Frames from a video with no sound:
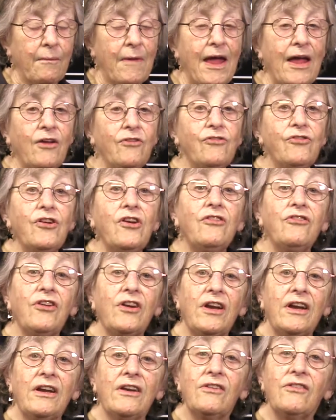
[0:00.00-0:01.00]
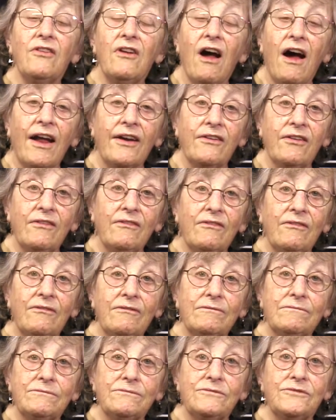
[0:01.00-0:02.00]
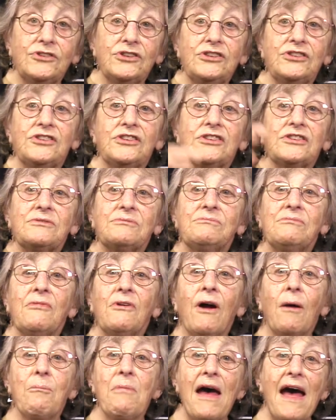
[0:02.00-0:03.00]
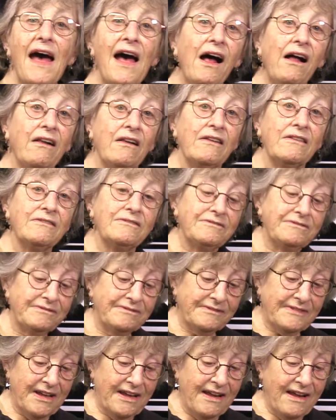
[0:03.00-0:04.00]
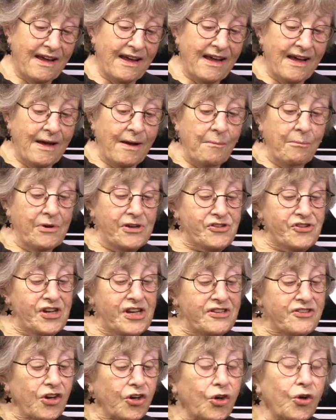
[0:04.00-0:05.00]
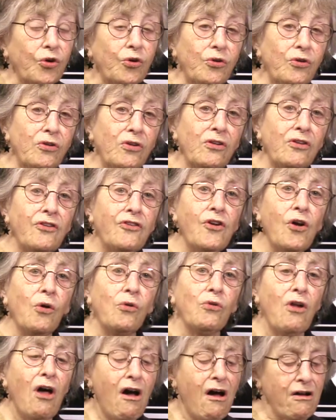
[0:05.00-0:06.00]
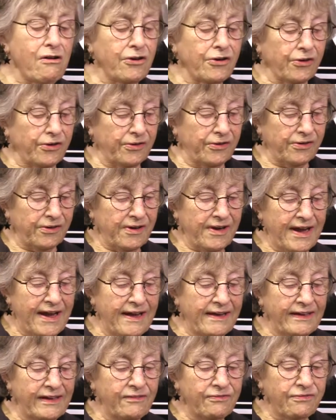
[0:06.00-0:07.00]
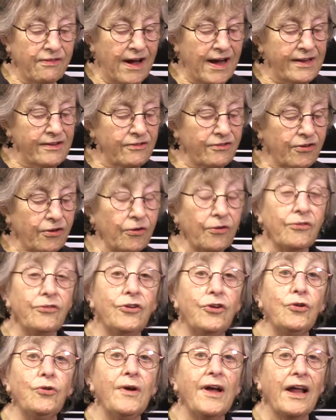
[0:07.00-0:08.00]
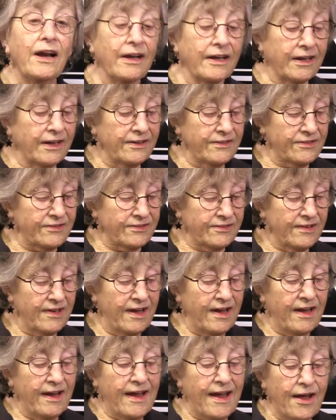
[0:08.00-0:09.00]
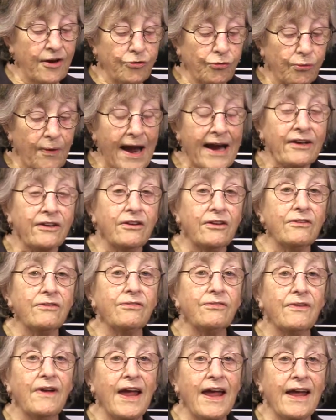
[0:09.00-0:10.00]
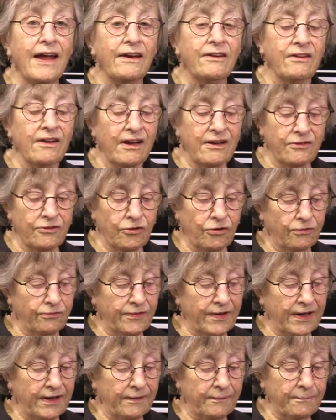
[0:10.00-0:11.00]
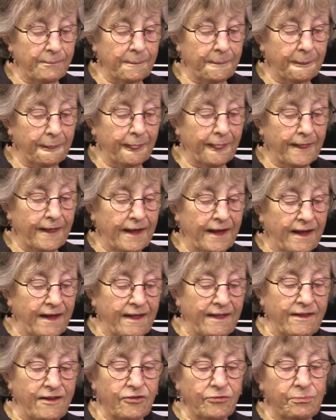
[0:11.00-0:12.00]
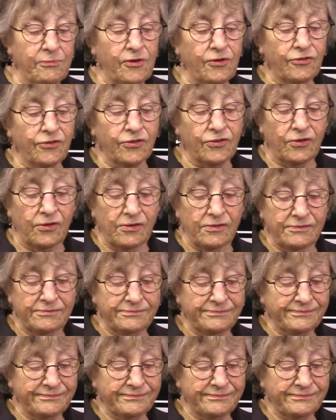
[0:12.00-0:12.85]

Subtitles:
and Gigi is not. She's just a pal. But she's a girl no longer, and he finds her new elegance attractive and unnerving. This musical